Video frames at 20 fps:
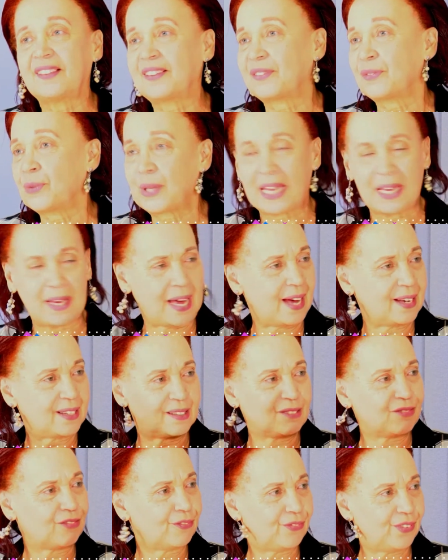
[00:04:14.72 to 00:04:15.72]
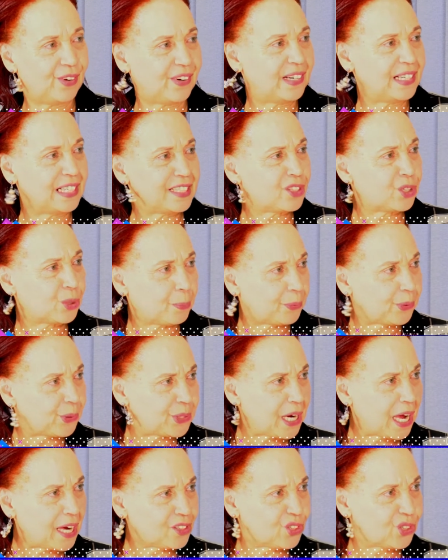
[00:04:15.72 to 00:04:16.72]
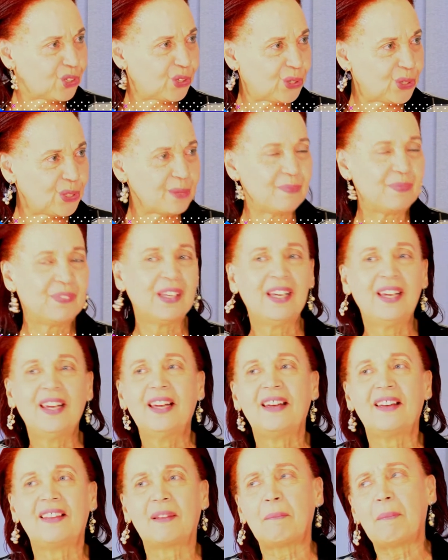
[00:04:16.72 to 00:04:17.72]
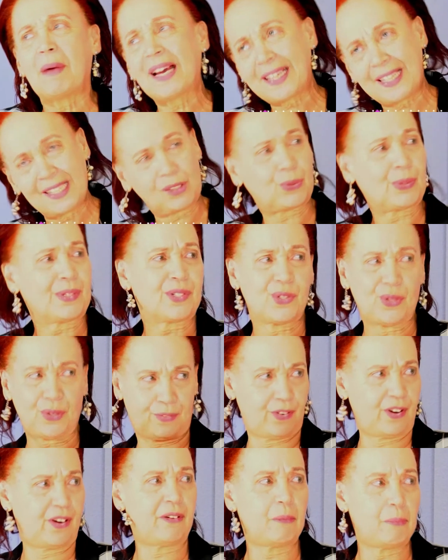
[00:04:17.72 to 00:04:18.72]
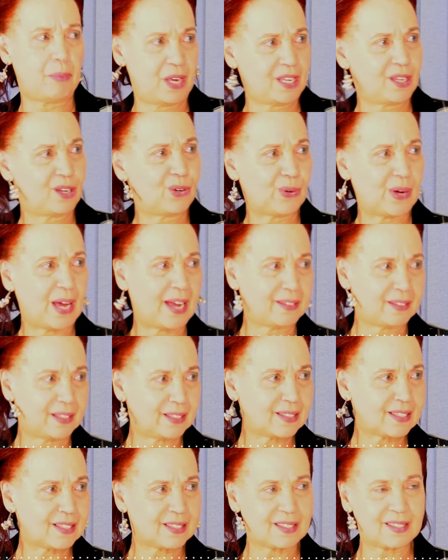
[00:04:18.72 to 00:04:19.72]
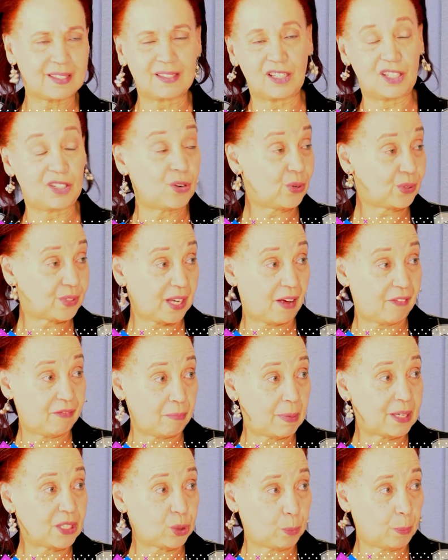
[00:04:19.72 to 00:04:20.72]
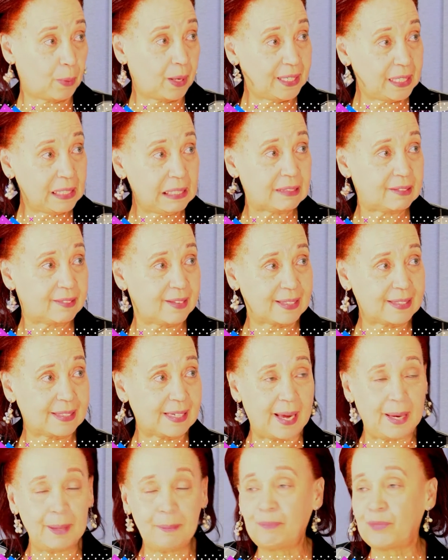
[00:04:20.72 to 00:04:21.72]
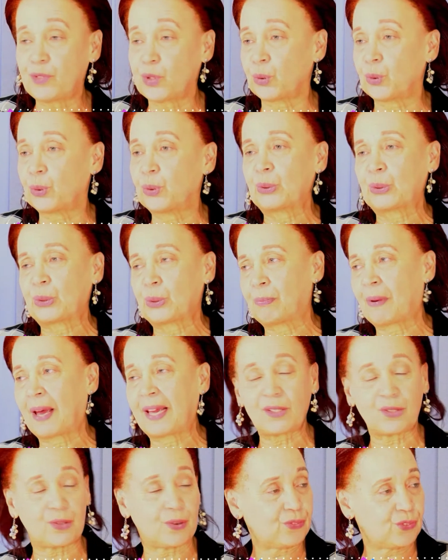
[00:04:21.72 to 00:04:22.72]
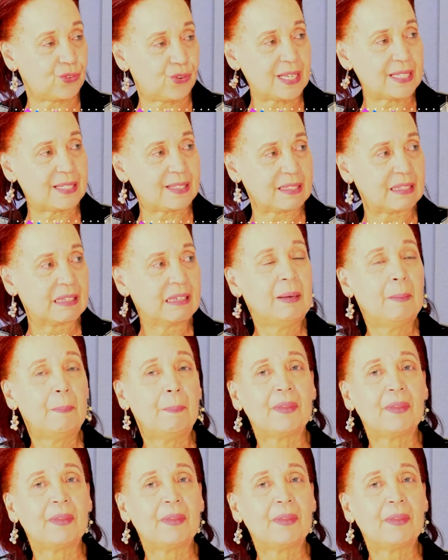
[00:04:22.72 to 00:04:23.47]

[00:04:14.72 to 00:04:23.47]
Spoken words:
We had very little production. The market was not very big. Ugandans did not have much money at that time to buy soft drinks.